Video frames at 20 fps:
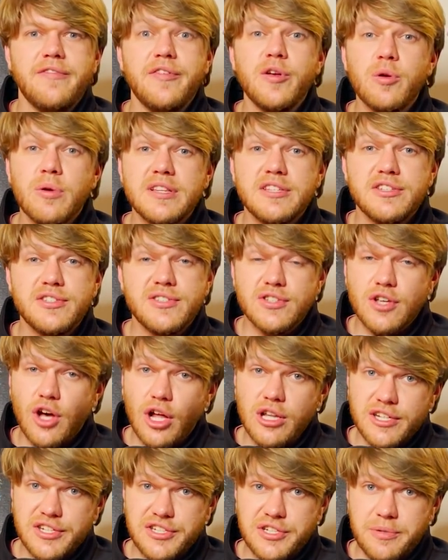If you run a
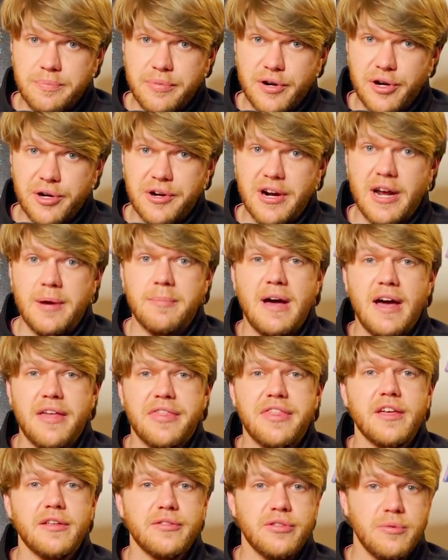scholarship program,
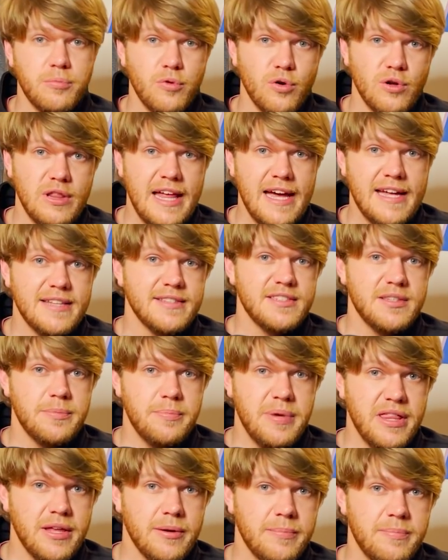I think the more lands
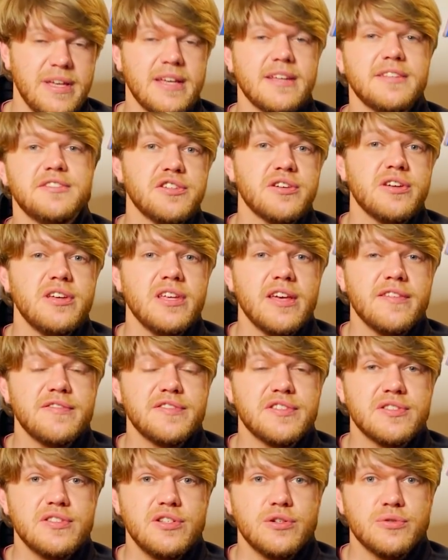the better, because you can
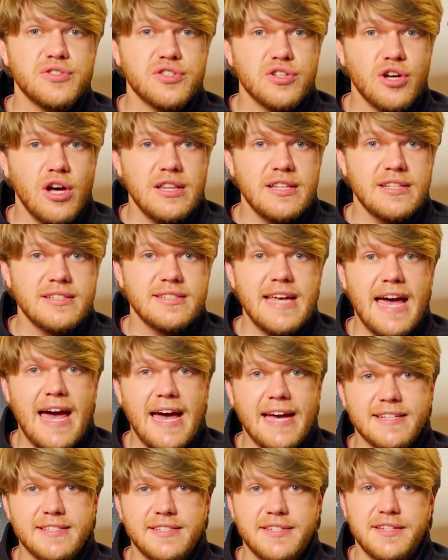give your scholars
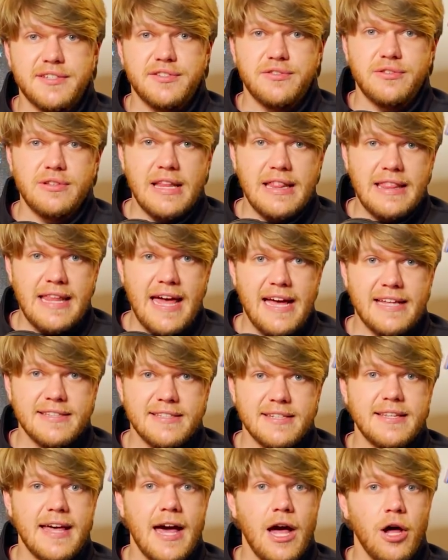access to the
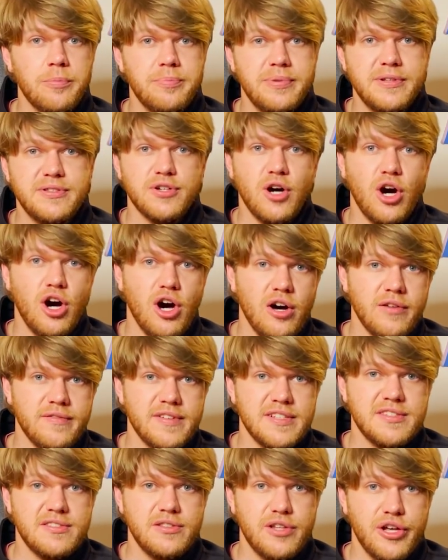land and help you to
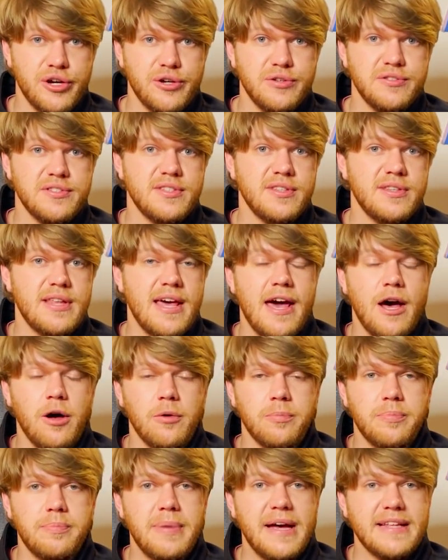harvest nodes and
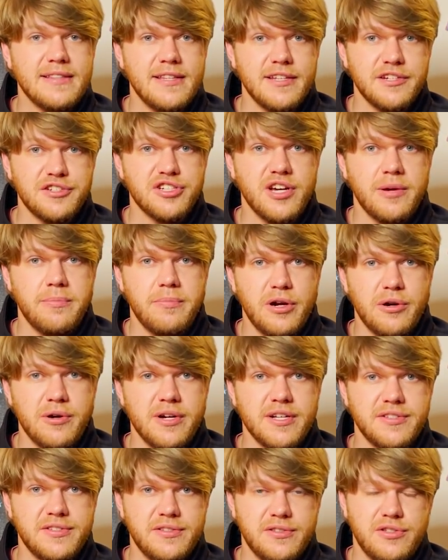help battling
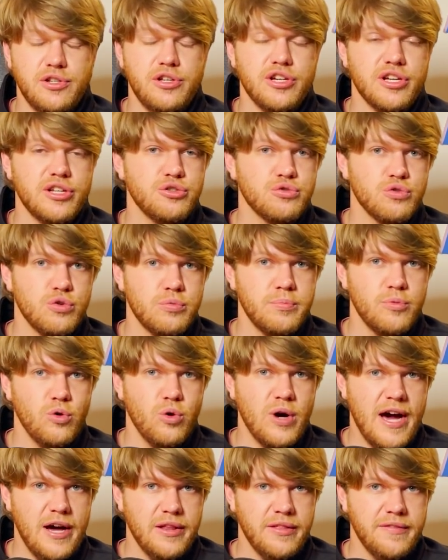chimeras, so you can draw
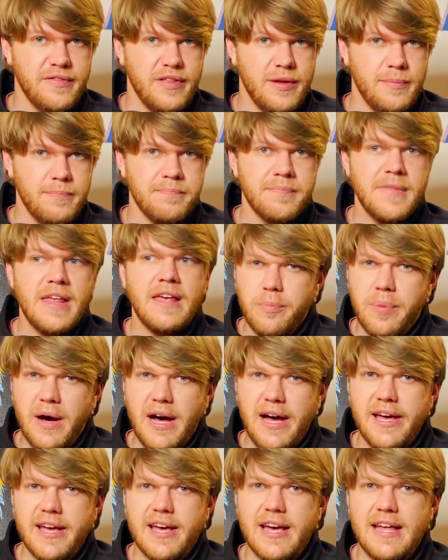more out of them. If you're
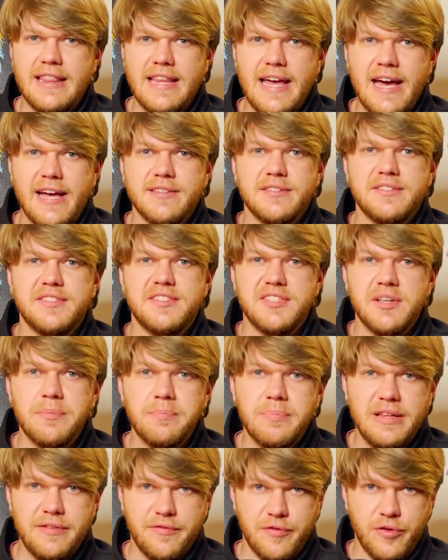buying a land
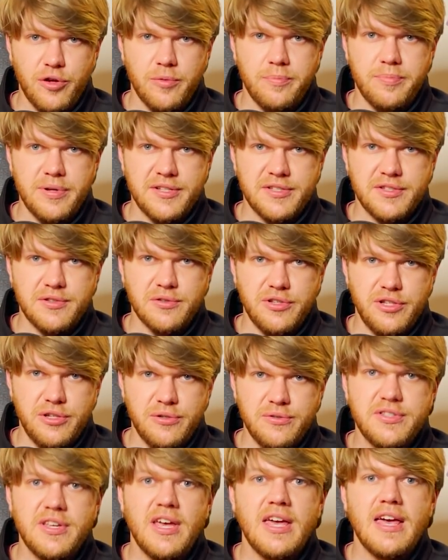simply for your personal
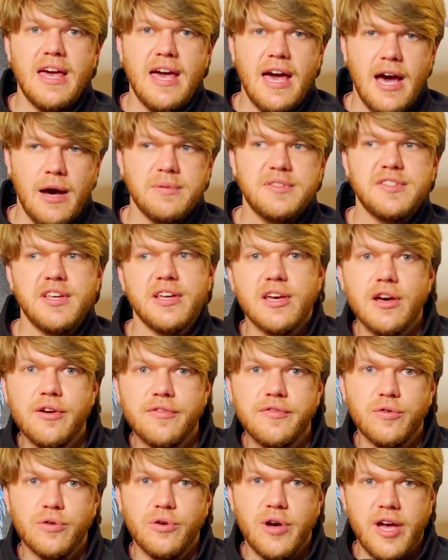use, I would say
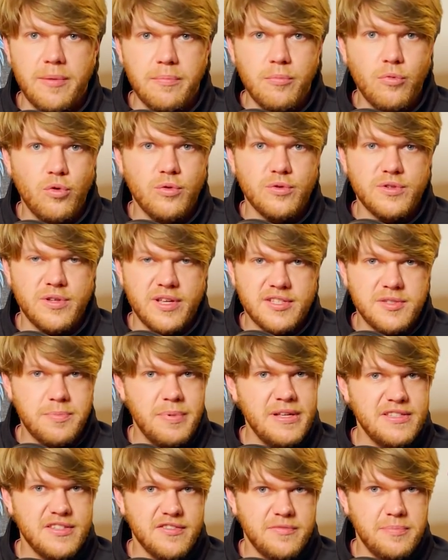go for a more
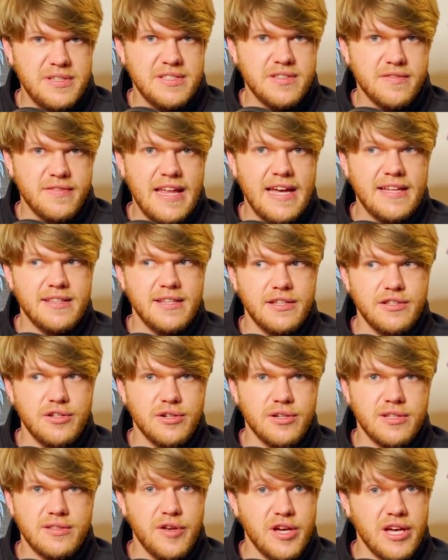expensive piece of land
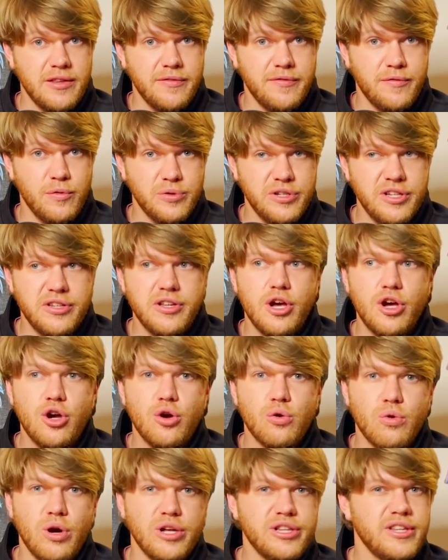if you can afford it,
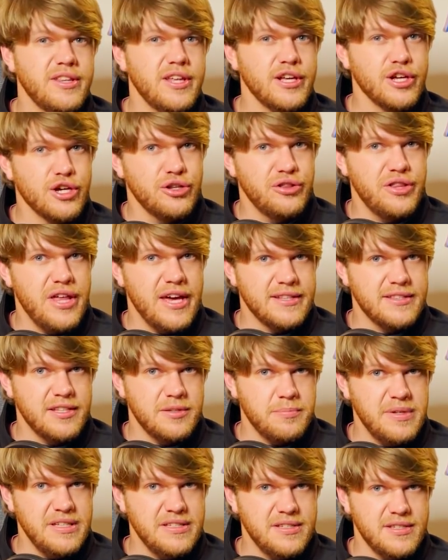rather than
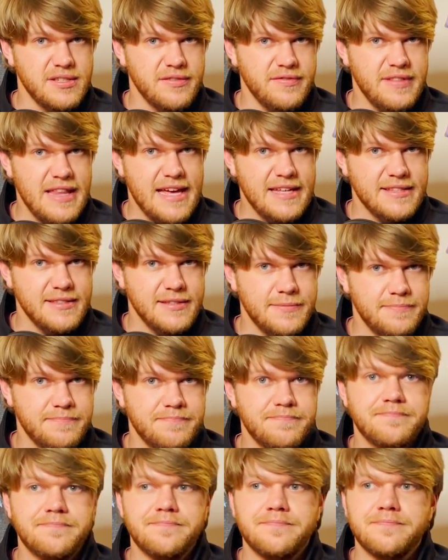connected pieces of land.
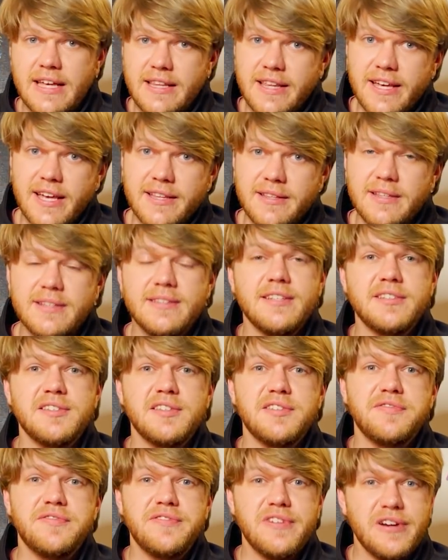Yet again,
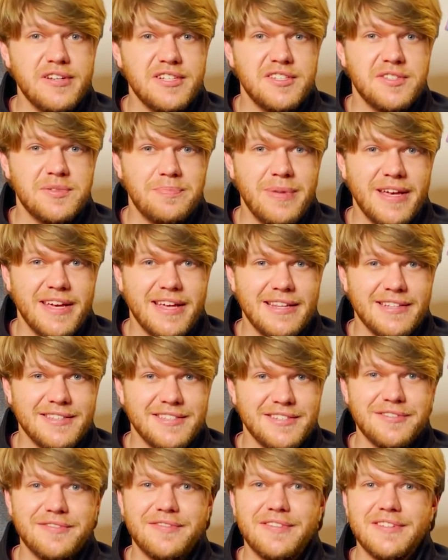this is very
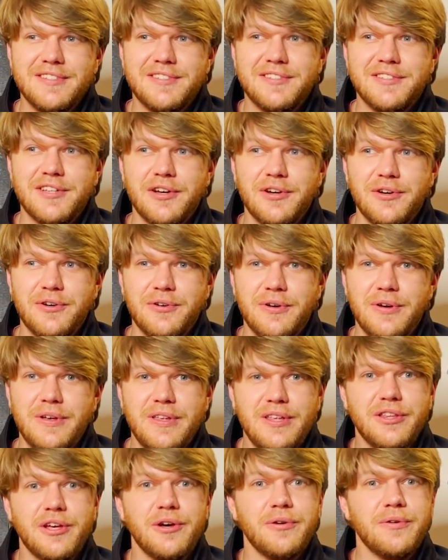speculative, so
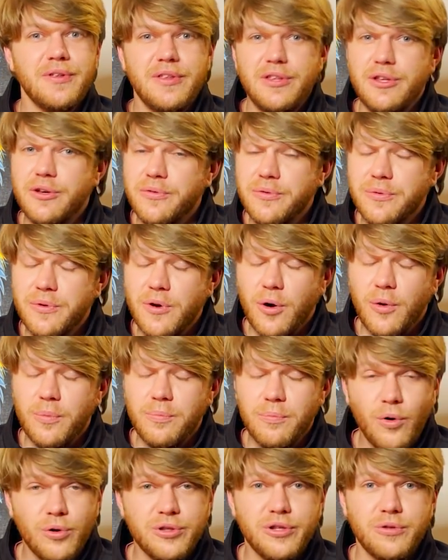you
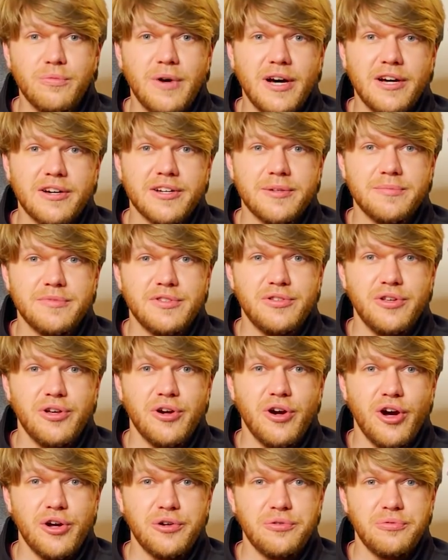are more than welcome to do
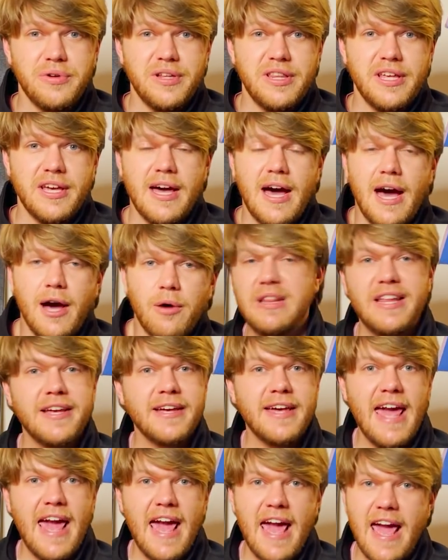your own reading. I will
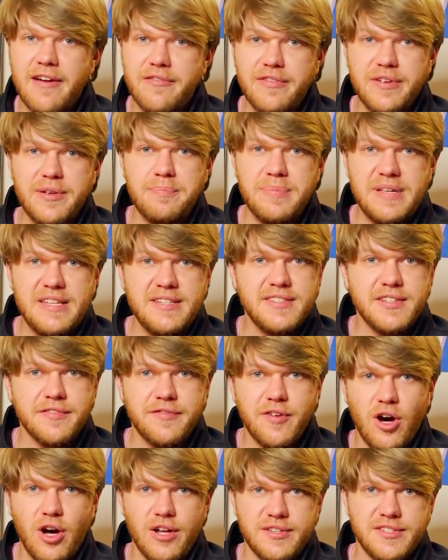link every piece
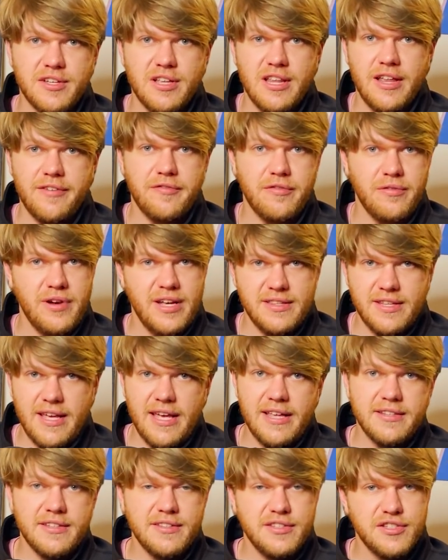of article I've read
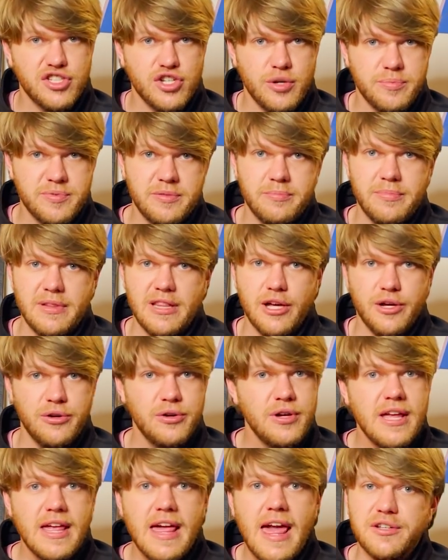in the description
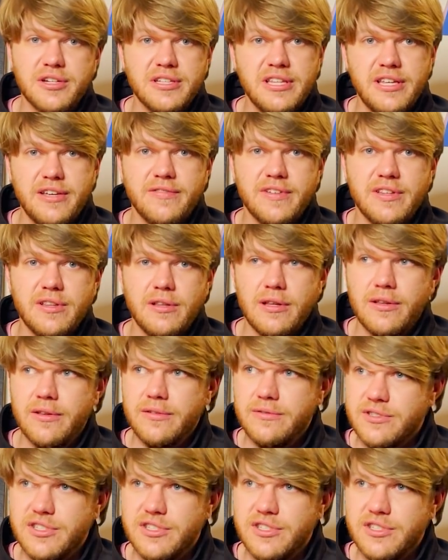below, and you can even